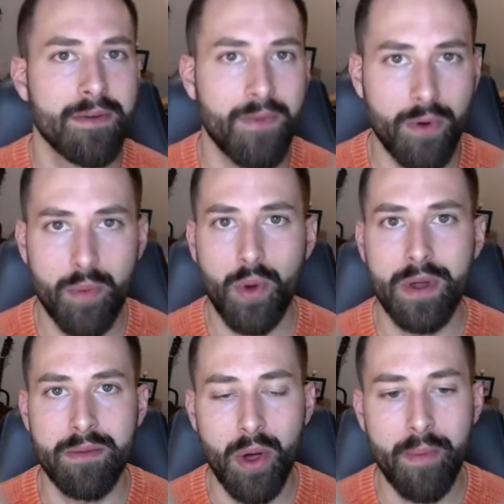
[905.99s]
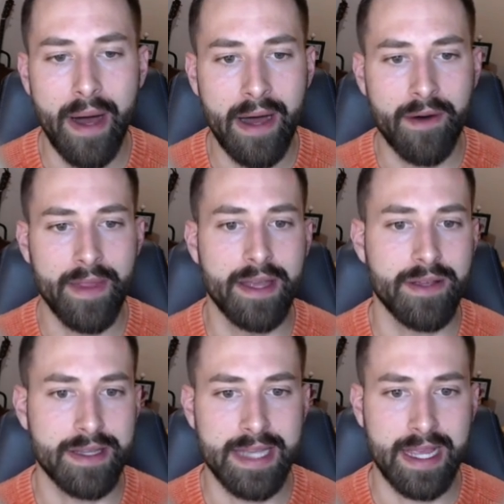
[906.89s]
foldable and mobile that you
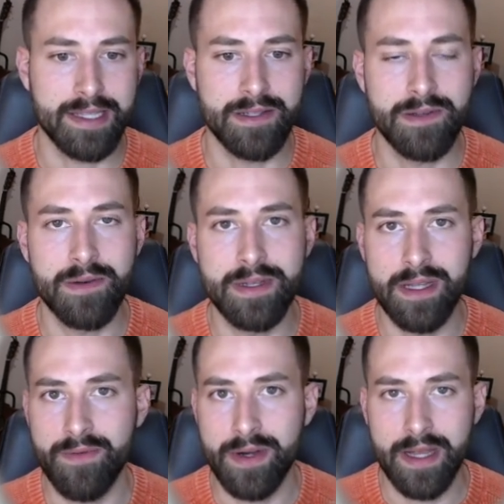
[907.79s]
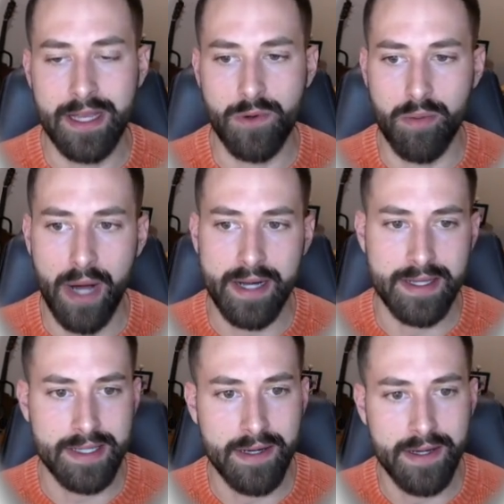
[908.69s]
can take it to different indoor
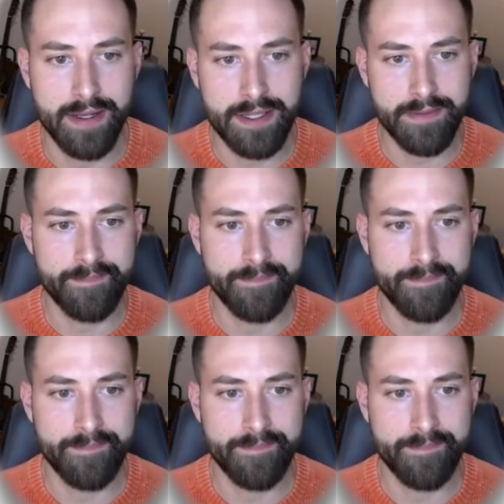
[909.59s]
practice areas.